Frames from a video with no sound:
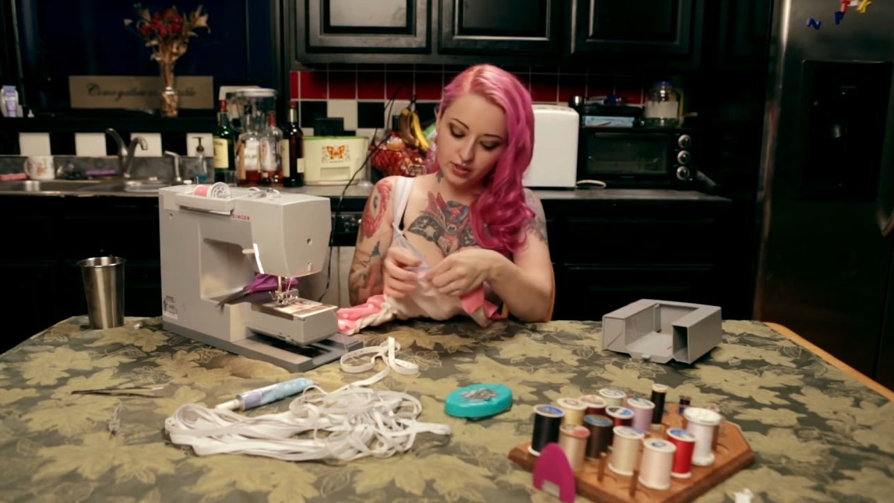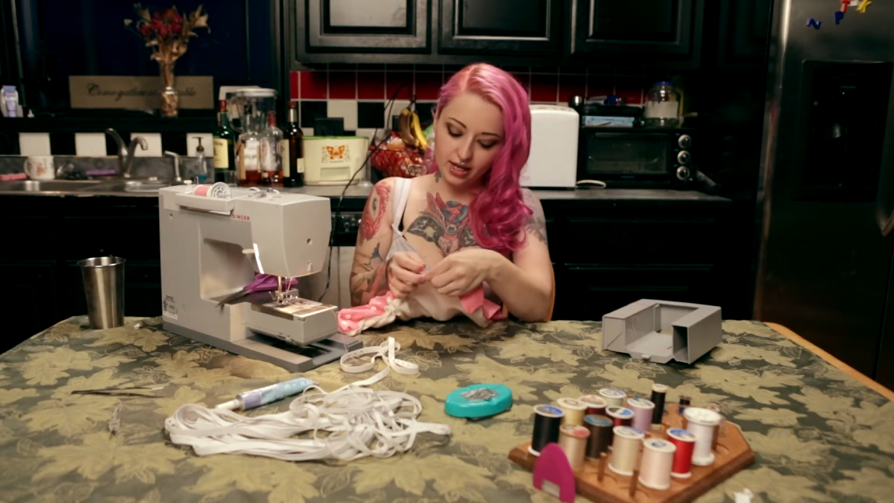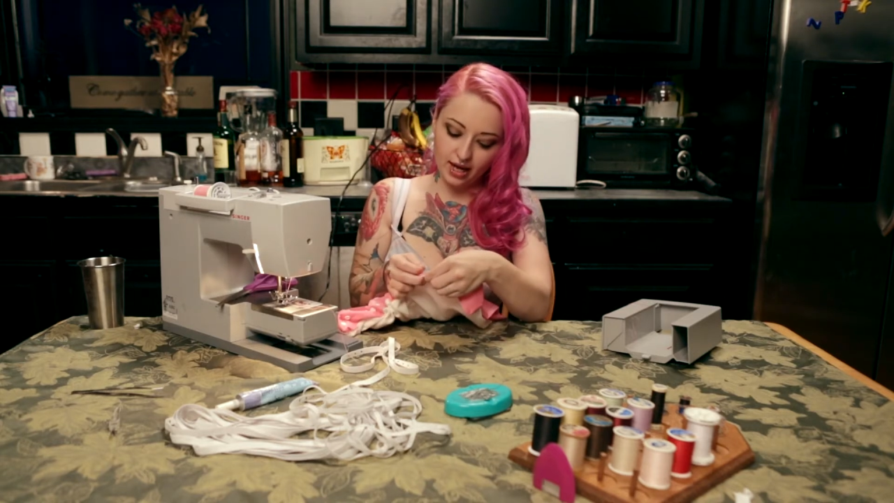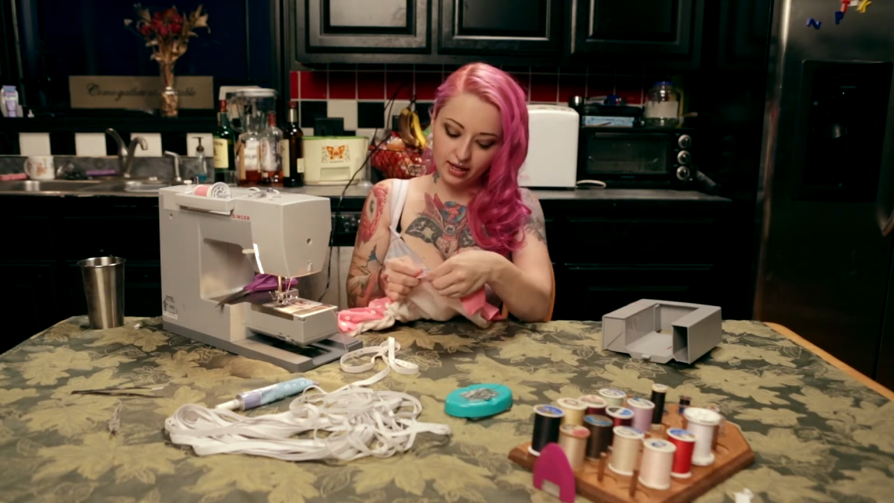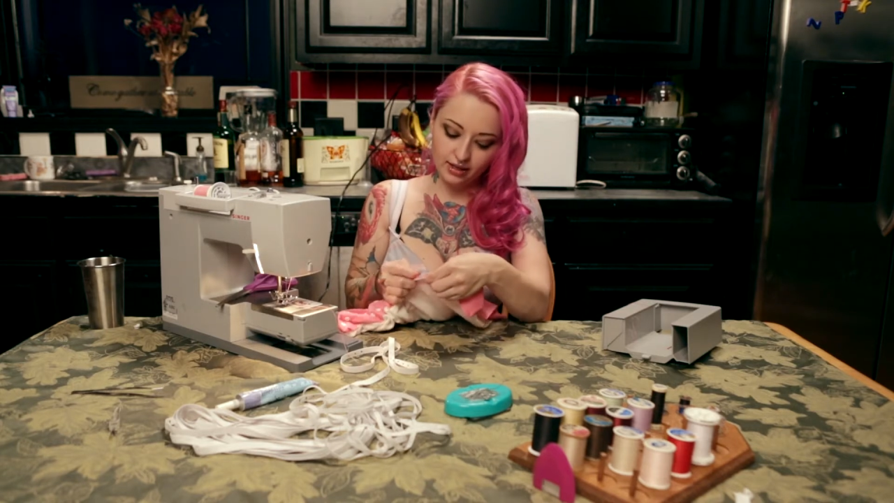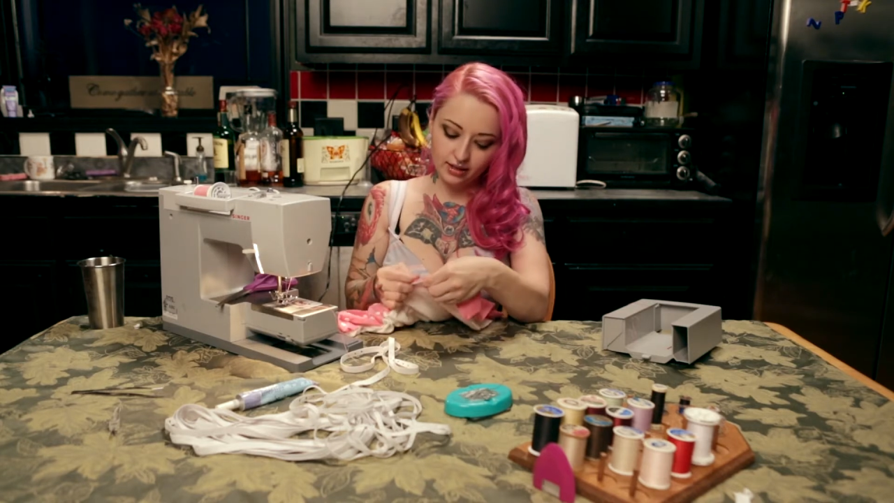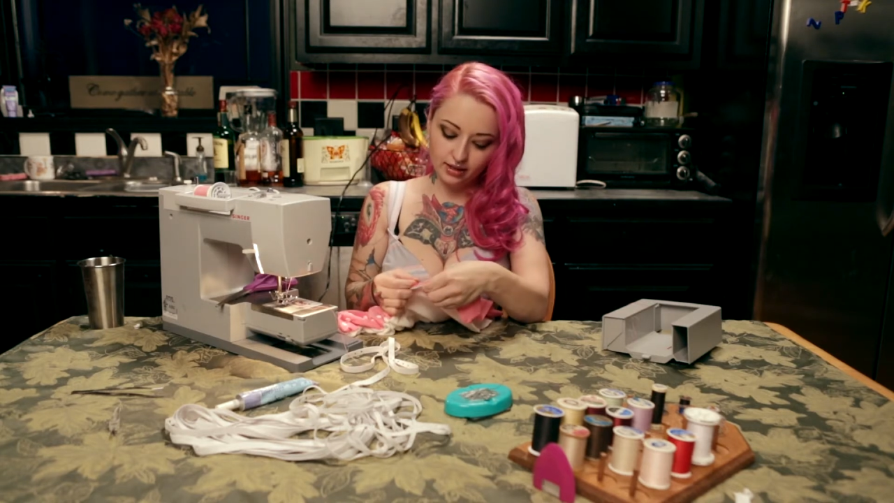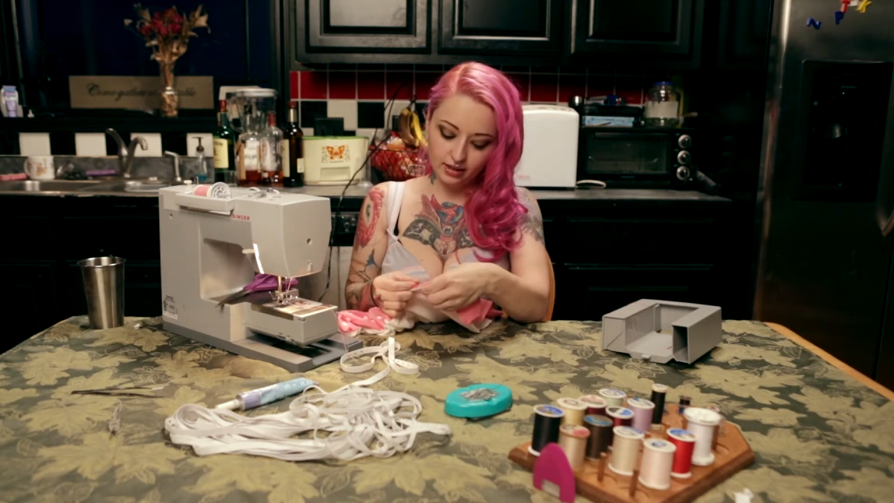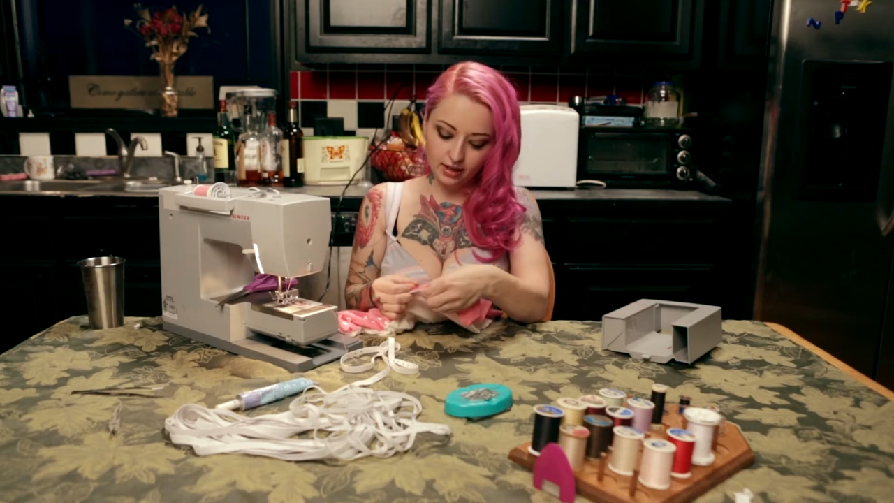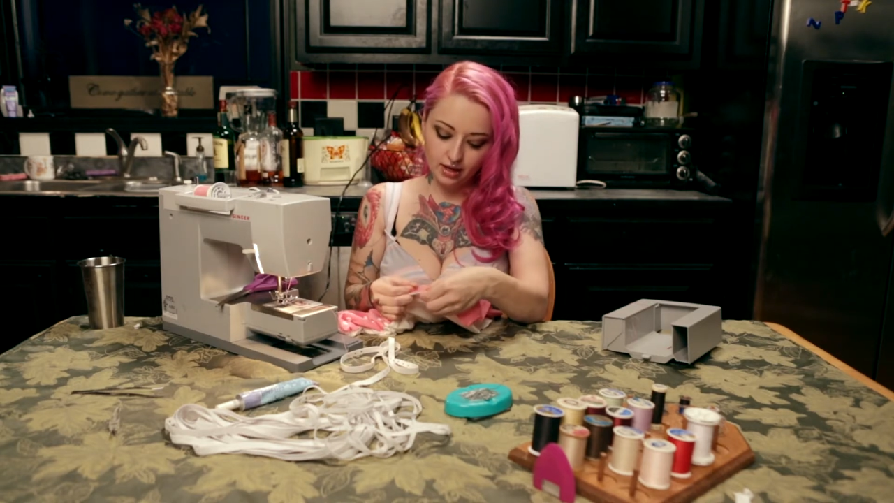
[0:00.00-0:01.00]
side,
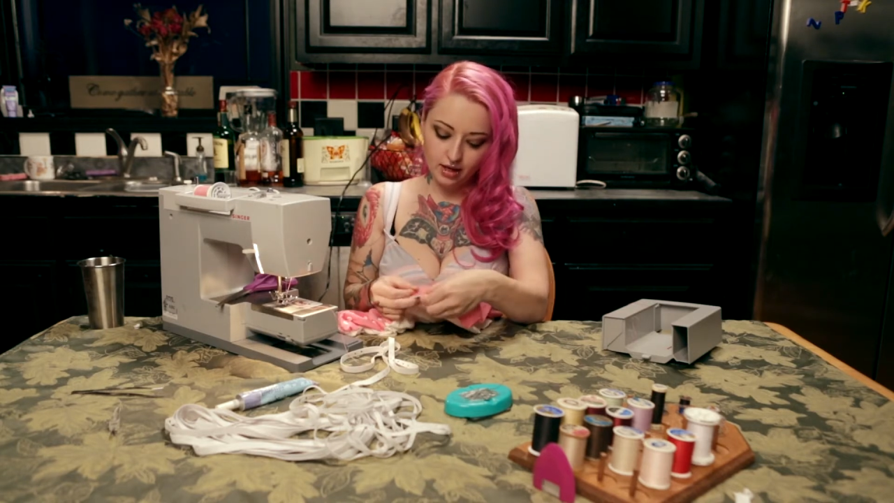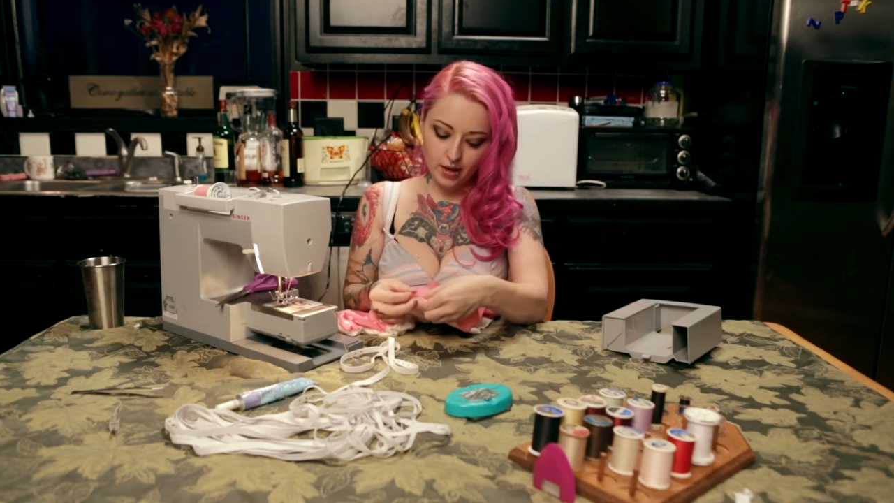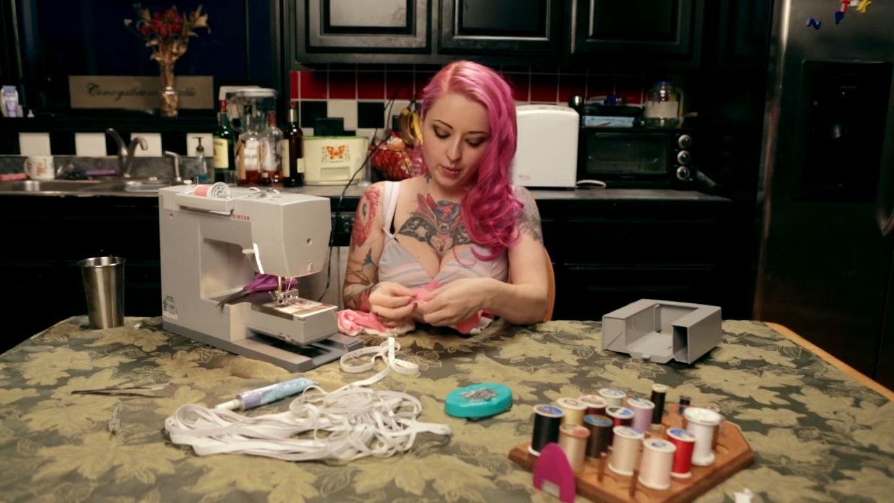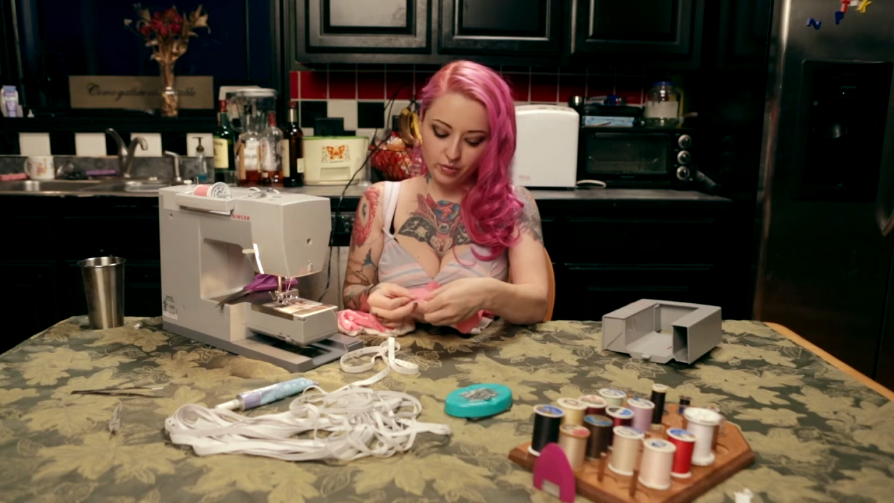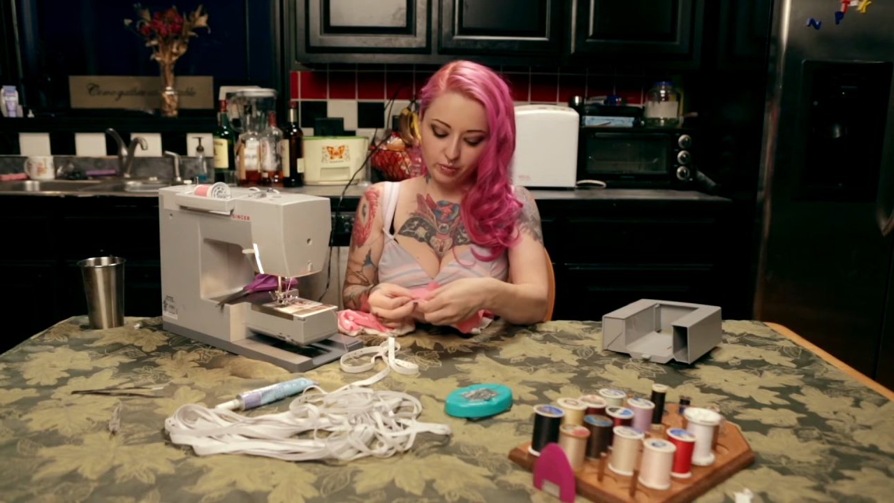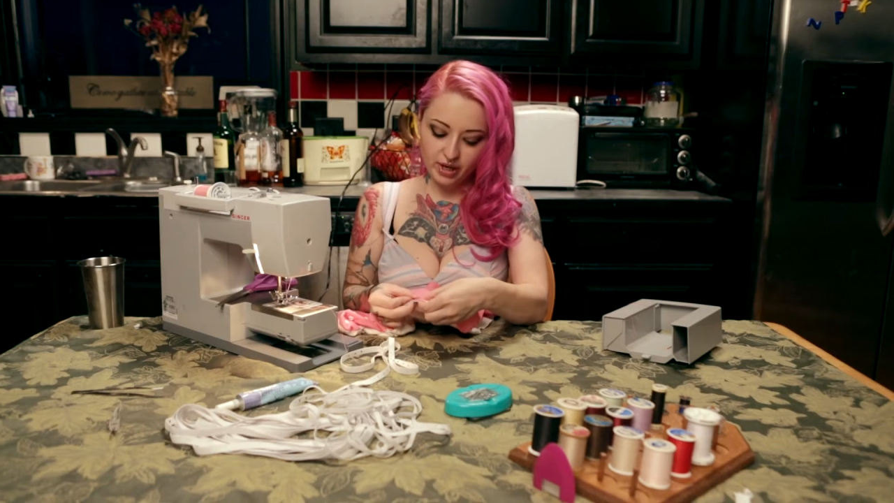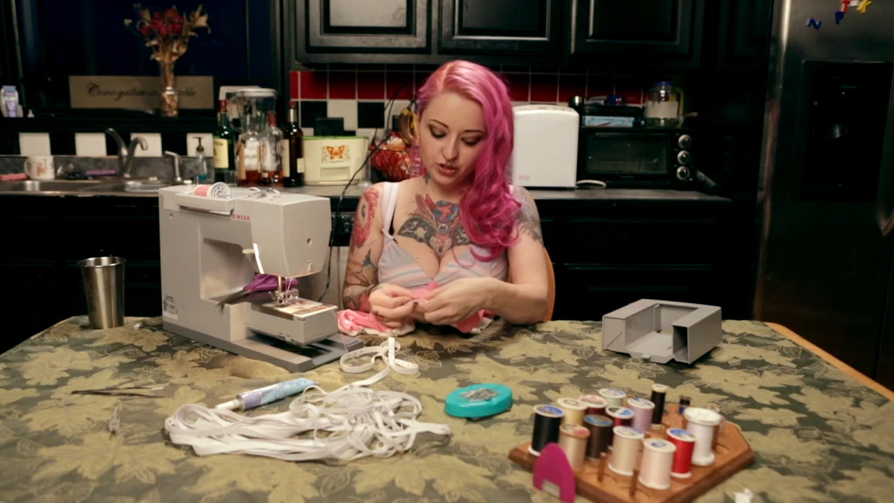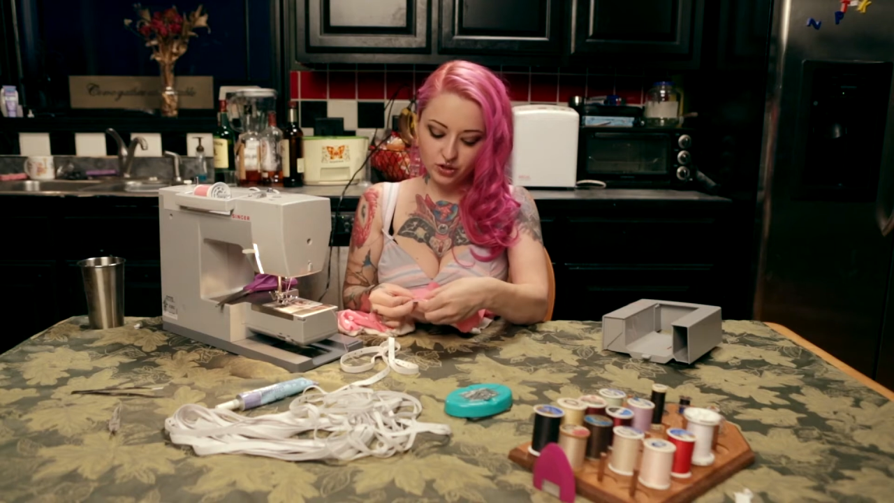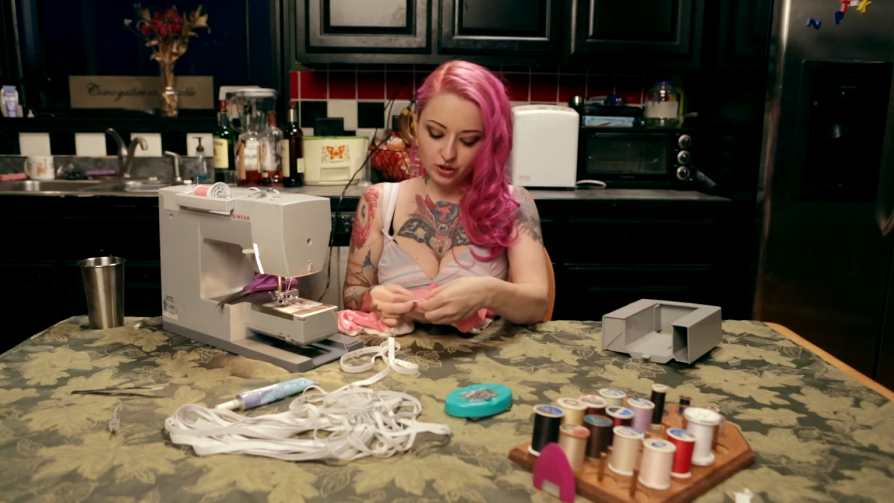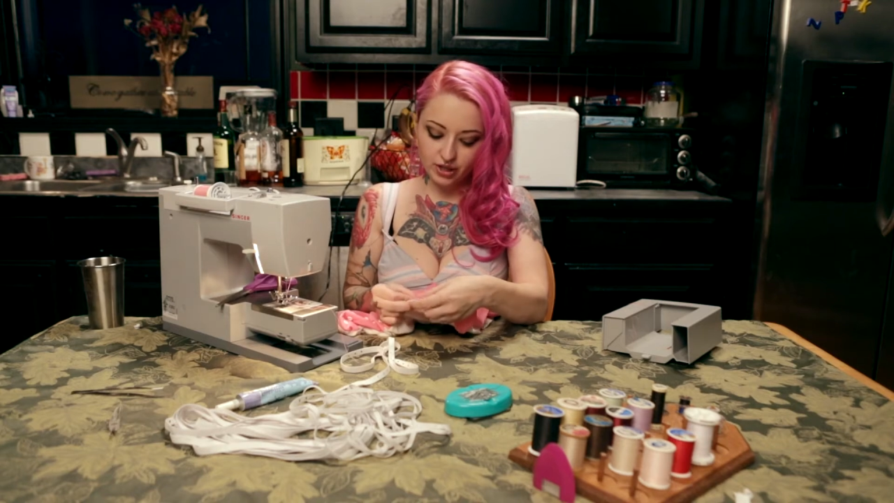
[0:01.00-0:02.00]
but make
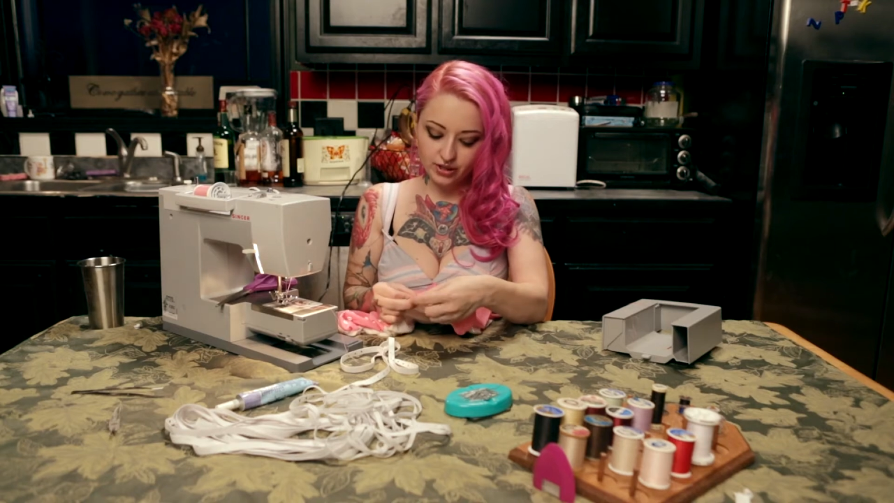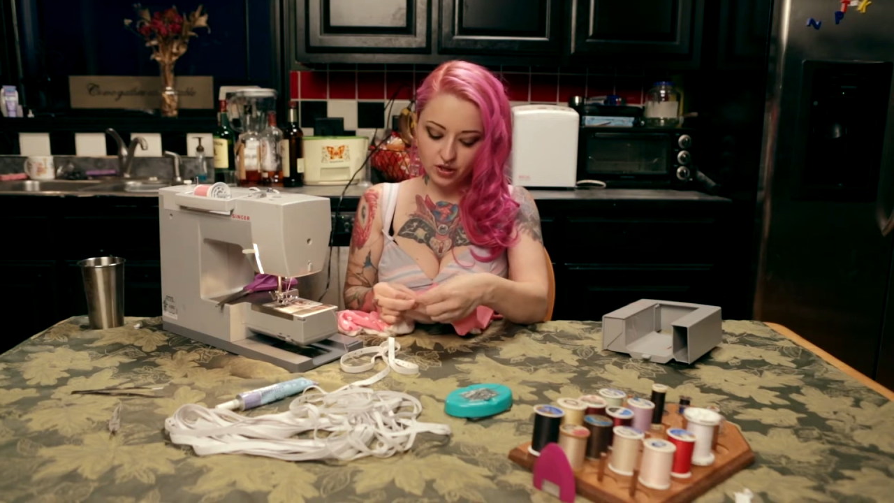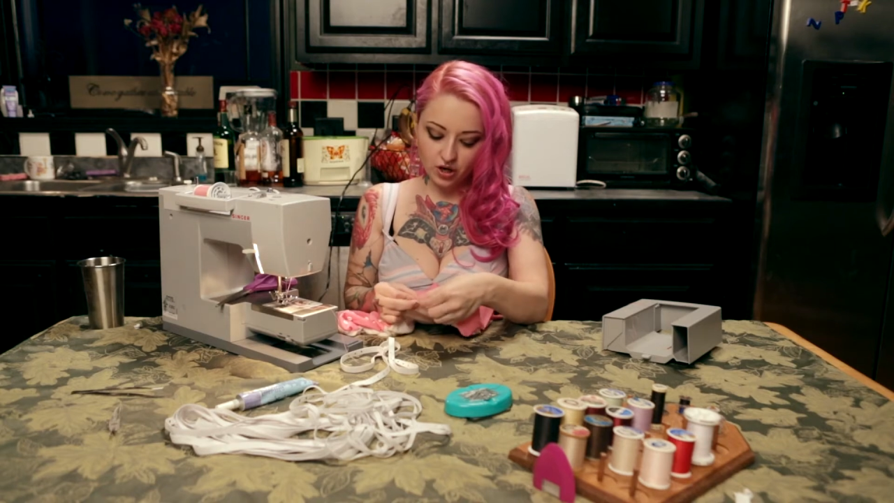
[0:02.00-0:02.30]
sure it's